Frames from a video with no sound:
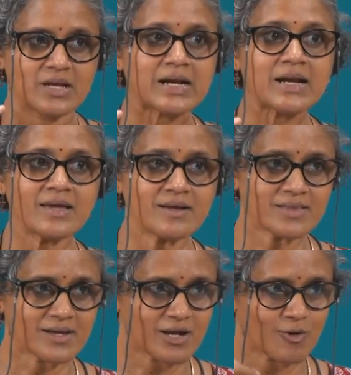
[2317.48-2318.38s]
clear
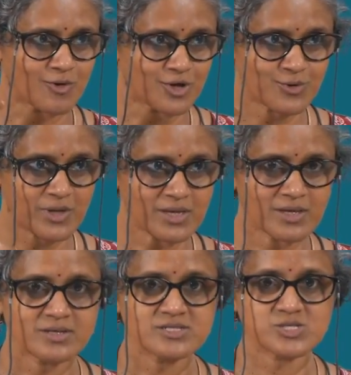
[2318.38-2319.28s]
the ground during
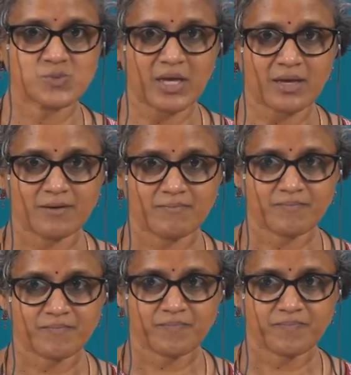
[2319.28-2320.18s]
swing.
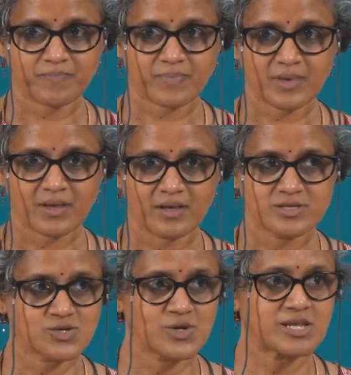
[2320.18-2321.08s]

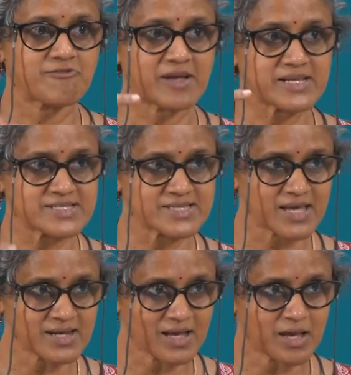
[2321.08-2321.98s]
So, it affects
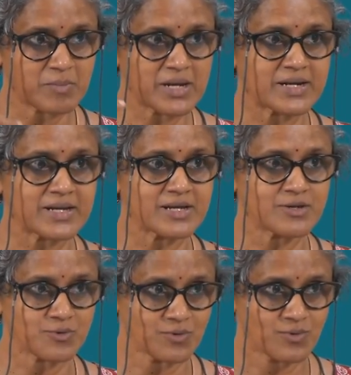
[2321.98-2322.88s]
their ability
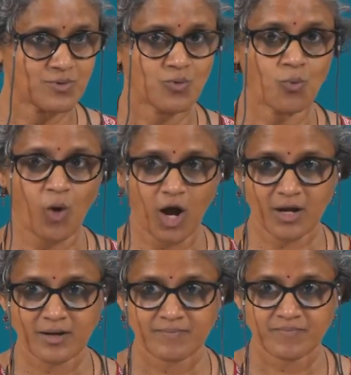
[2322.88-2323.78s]
to
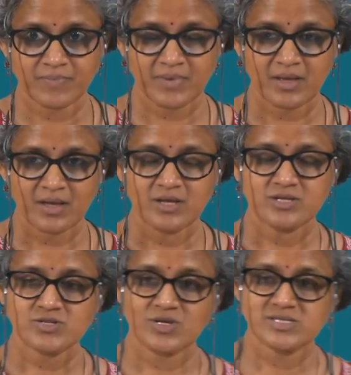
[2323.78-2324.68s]
walk.
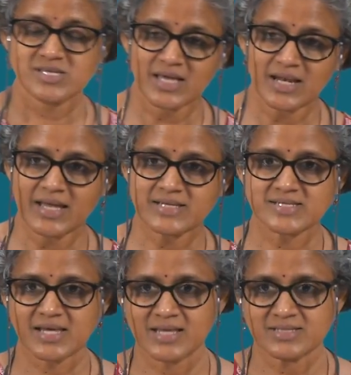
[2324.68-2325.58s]
So, in single leg
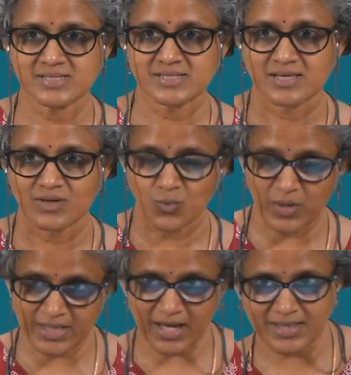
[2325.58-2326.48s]
stance
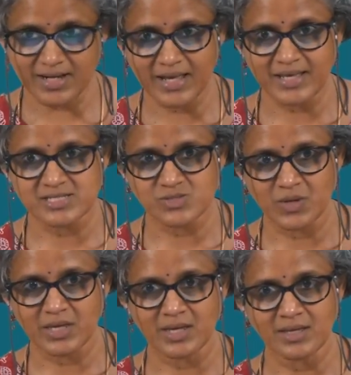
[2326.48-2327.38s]
when the other leg is
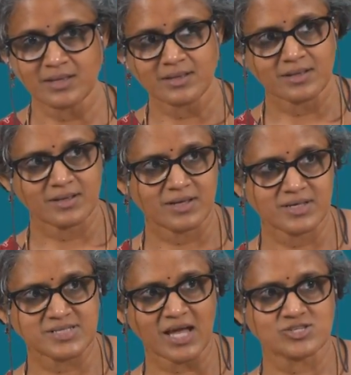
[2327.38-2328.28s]
swinging
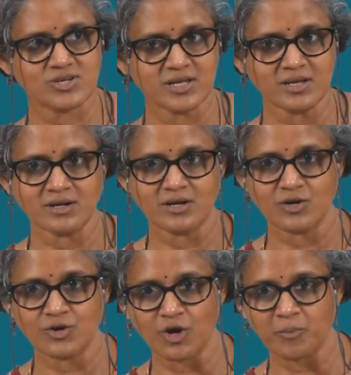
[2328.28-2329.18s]
it is actually
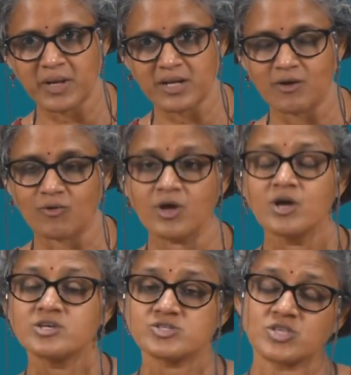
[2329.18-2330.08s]
dropping down.
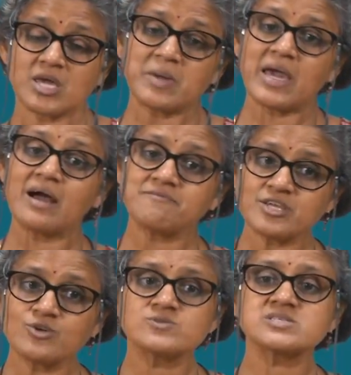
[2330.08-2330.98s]
So, they may have
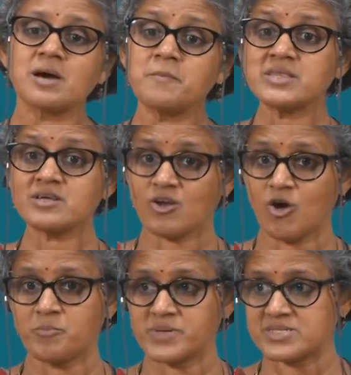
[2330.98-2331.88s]
to use some other
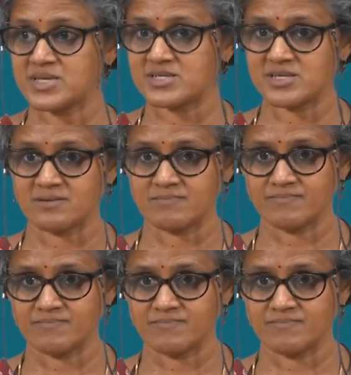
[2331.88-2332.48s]
compensation